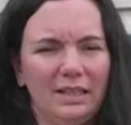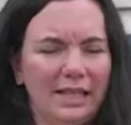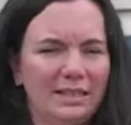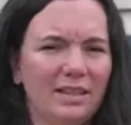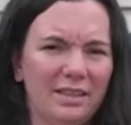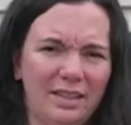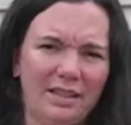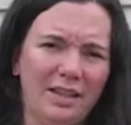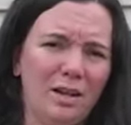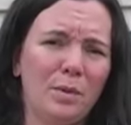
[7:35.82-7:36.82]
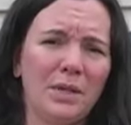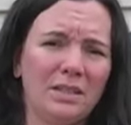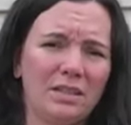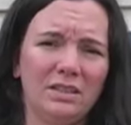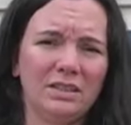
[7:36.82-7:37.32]
that's the thing they
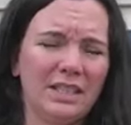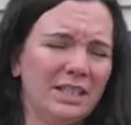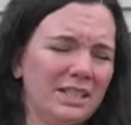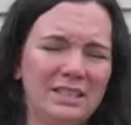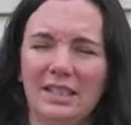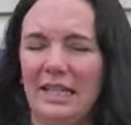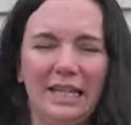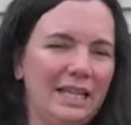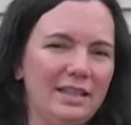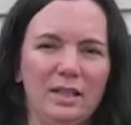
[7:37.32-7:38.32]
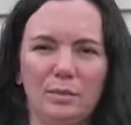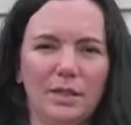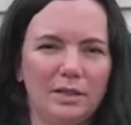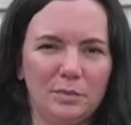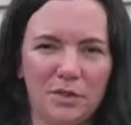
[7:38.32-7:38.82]
commented on. They didn't say anything
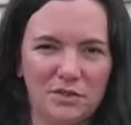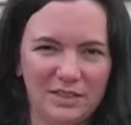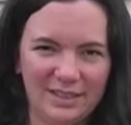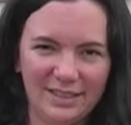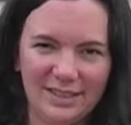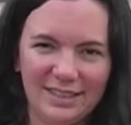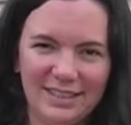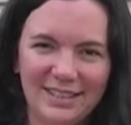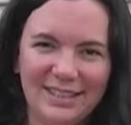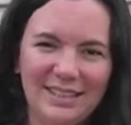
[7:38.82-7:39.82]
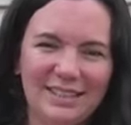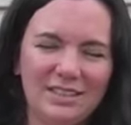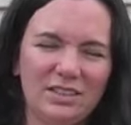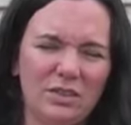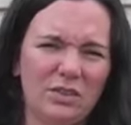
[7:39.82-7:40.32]
about the music.
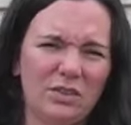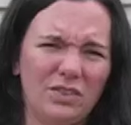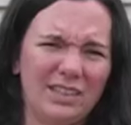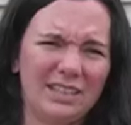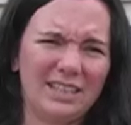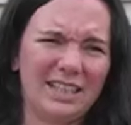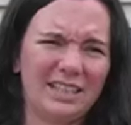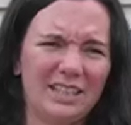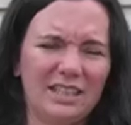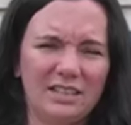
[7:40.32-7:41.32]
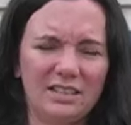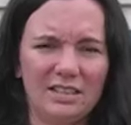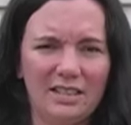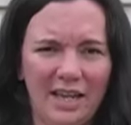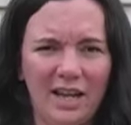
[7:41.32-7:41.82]
So it's kind of nice
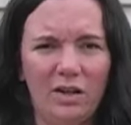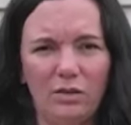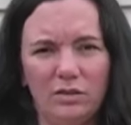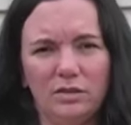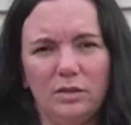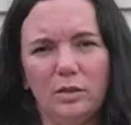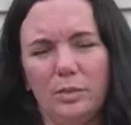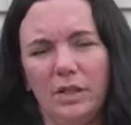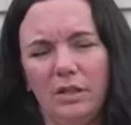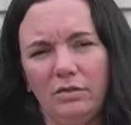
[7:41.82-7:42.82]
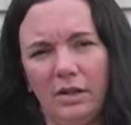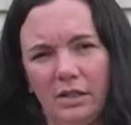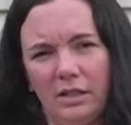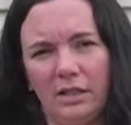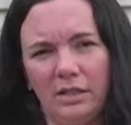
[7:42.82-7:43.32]
now to be
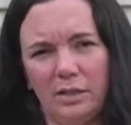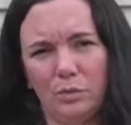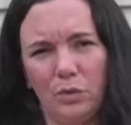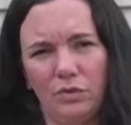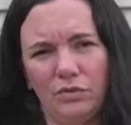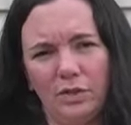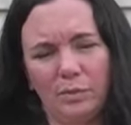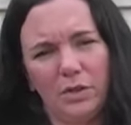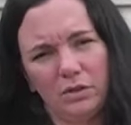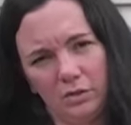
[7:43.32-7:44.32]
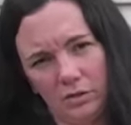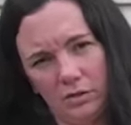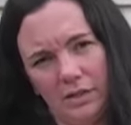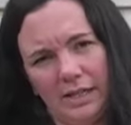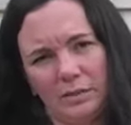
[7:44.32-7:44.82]
recognized more for the
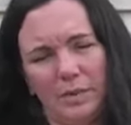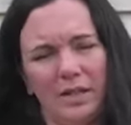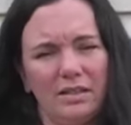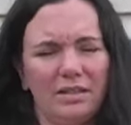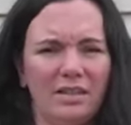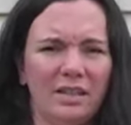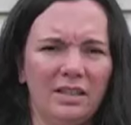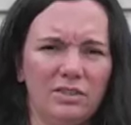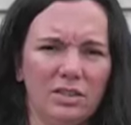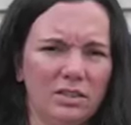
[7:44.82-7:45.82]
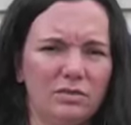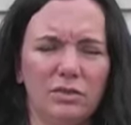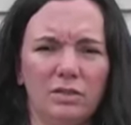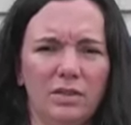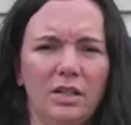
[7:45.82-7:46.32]
musical aspect than just
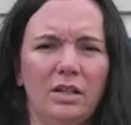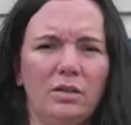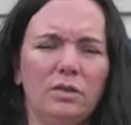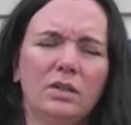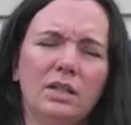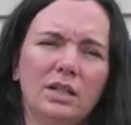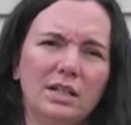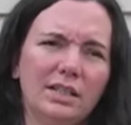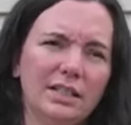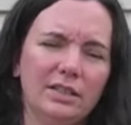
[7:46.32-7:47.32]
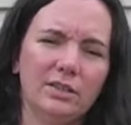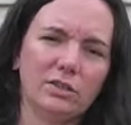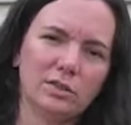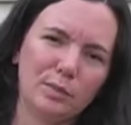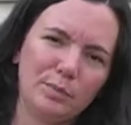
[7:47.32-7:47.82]
for the video. And there
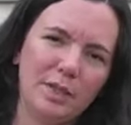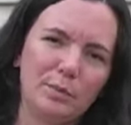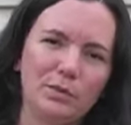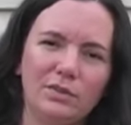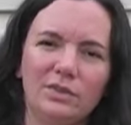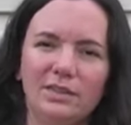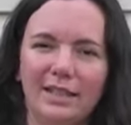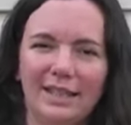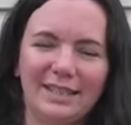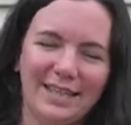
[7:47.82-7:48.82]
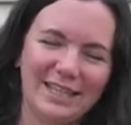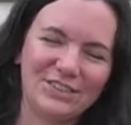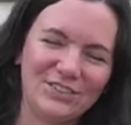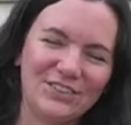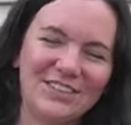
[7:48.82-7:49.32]
are some people, like
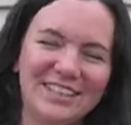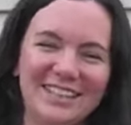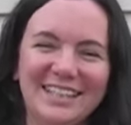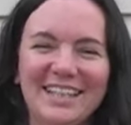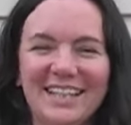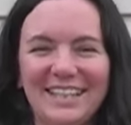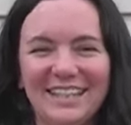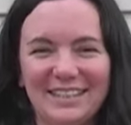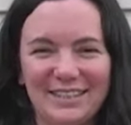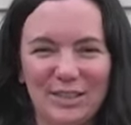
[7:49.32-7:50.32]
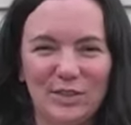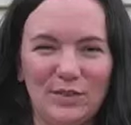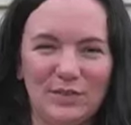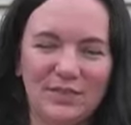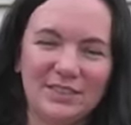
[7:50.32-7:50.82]
Angel, that still